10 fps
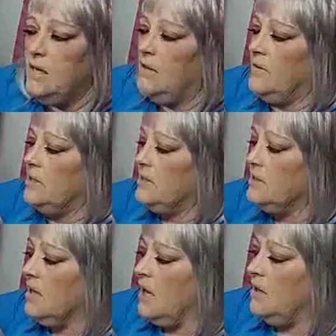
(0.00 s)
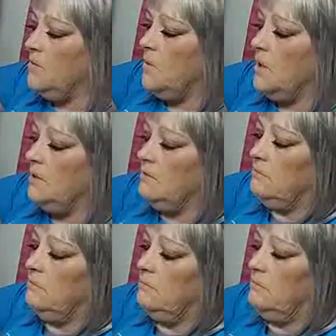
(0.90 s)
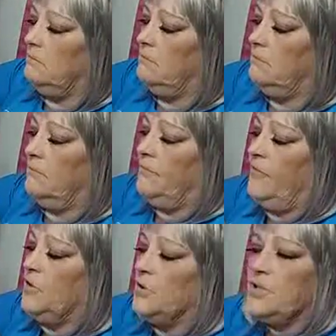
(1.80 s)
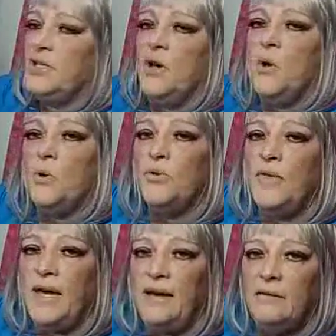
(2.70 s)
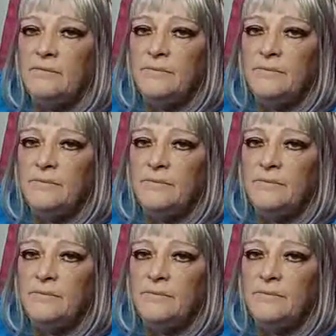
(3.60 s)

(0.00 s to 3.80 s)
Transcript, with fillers: And this is kind of what fuels the whole thing.